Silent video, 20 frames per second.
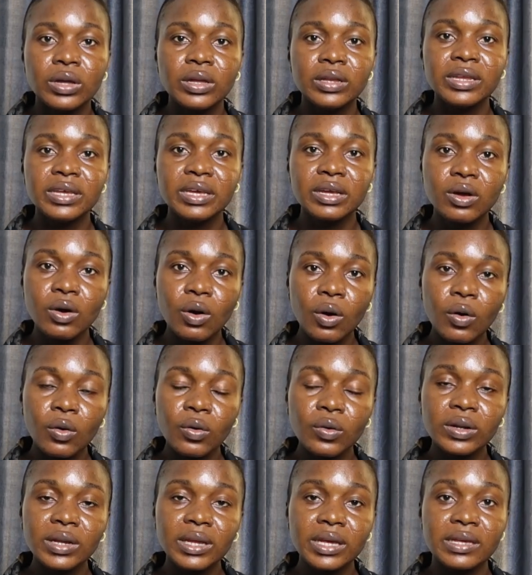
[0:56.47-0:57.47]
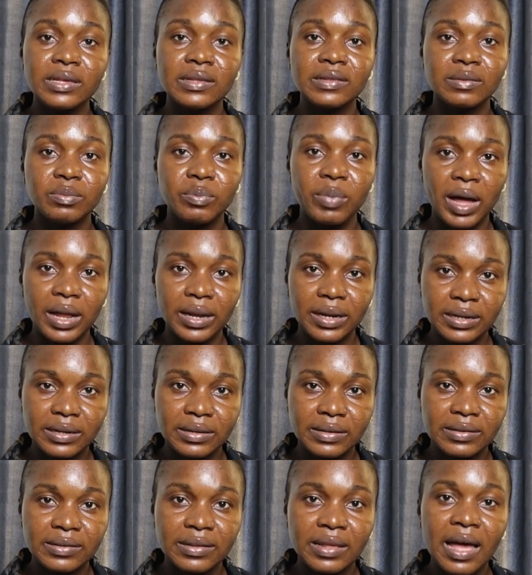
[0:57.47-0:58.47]
The goal is
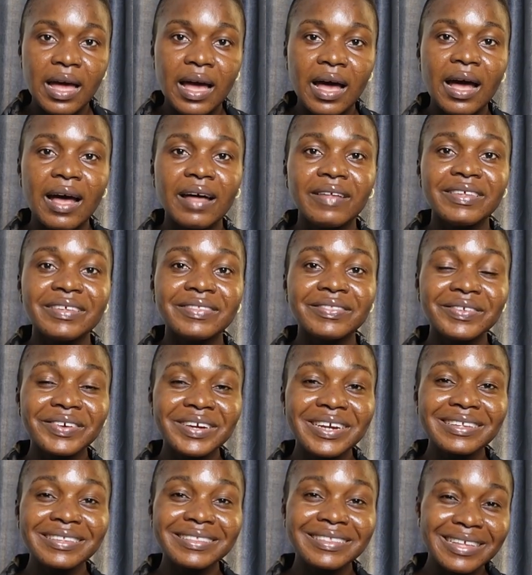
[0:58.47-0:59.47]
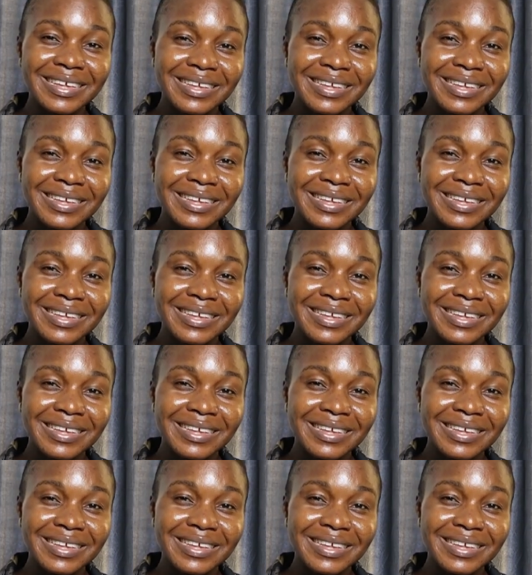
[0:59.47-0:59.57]
balance, and the three